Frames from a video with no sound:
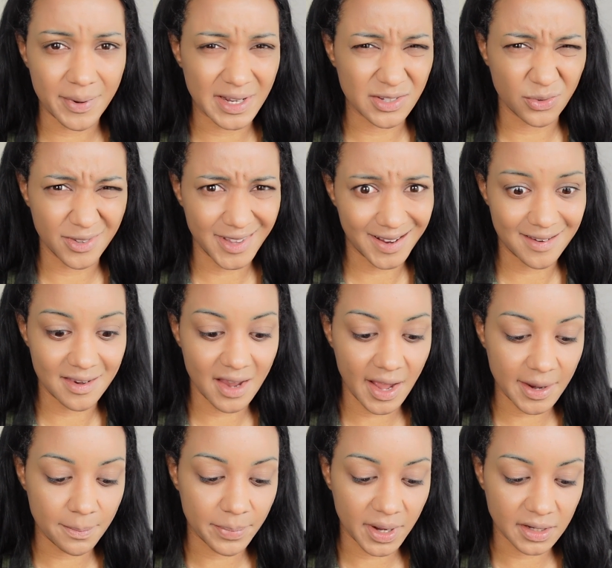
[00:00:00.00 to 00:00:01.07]
And it's only like
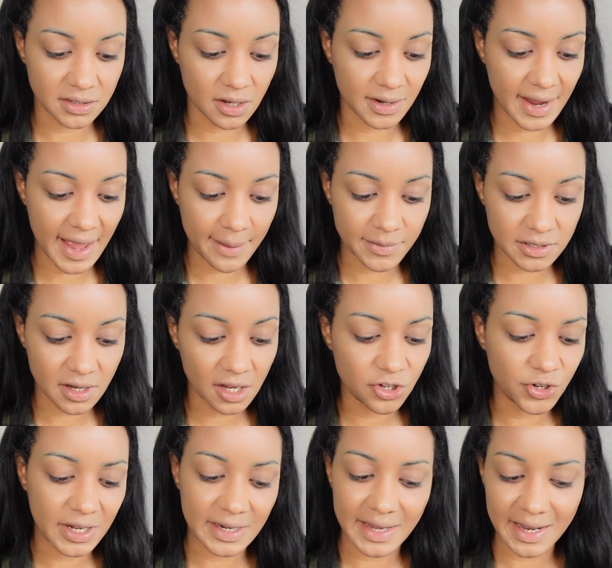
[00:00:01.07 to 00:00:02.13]
$9 on Amazon.
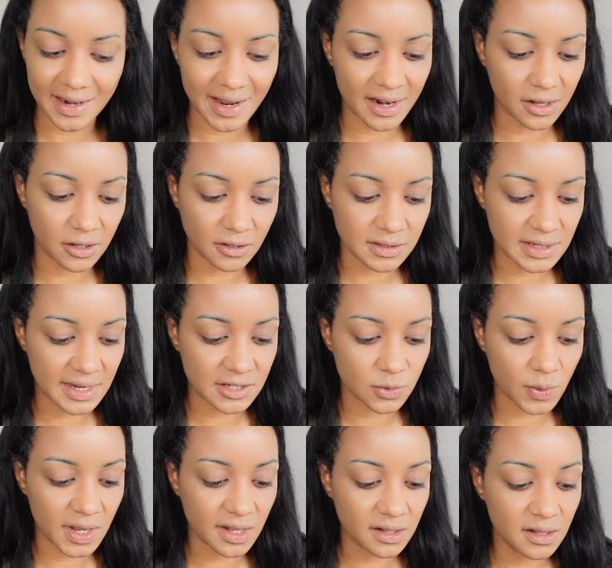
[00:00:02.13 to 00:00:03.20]
You can get it at Ulta as
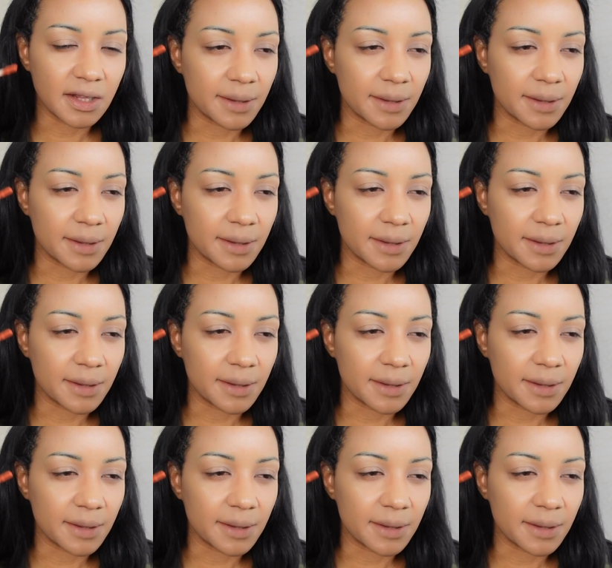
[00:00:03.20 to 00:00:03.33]
well.